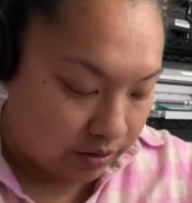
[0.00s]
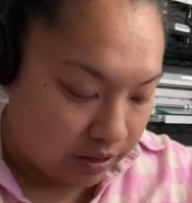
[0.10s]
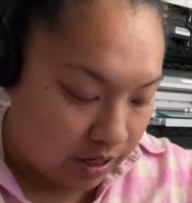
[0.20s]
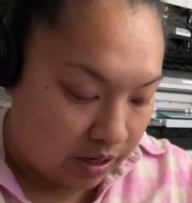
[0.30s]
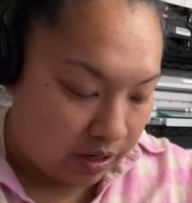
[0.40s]

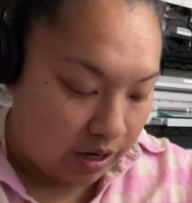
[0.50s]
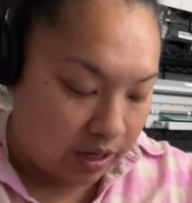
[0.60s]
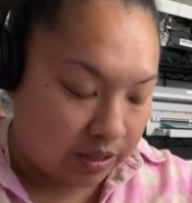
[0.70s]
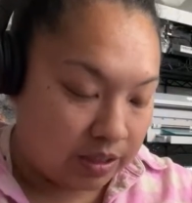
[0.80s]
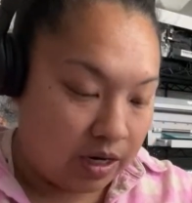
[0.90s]
Done
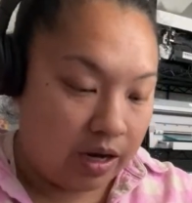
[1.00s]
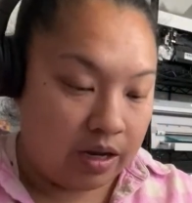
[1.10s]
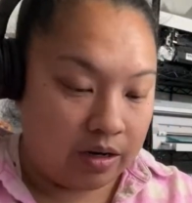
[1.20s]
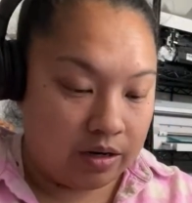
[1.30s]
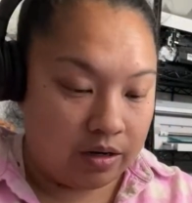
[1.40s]
and
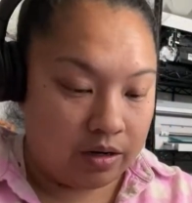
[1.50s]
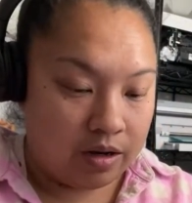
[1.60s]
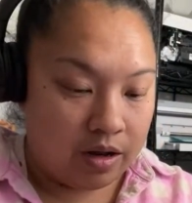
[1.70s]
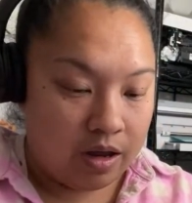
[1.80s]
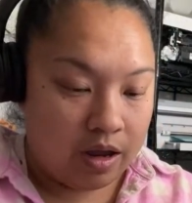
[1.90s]
done.
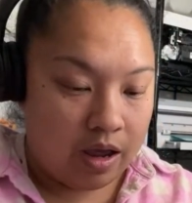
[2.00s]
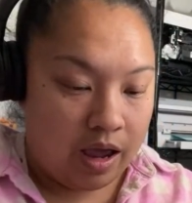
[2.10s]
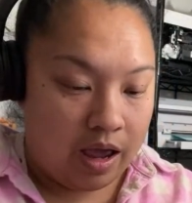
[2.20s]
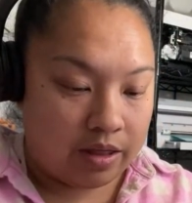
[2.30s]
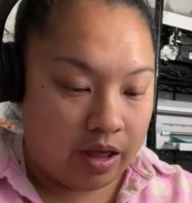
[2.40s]

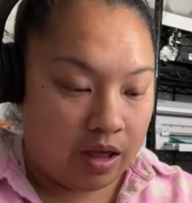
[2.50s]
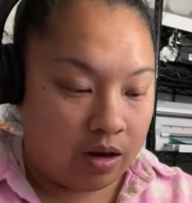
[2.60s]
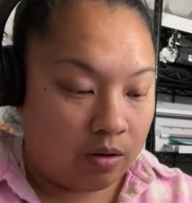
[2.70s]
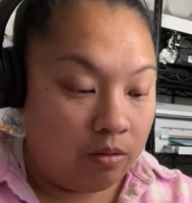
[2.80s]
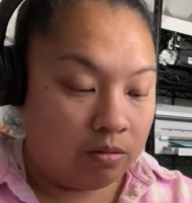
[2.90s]
And then,
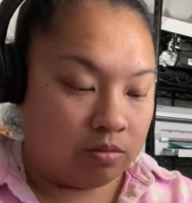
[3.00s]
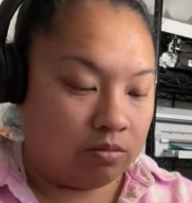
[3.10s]
ooh,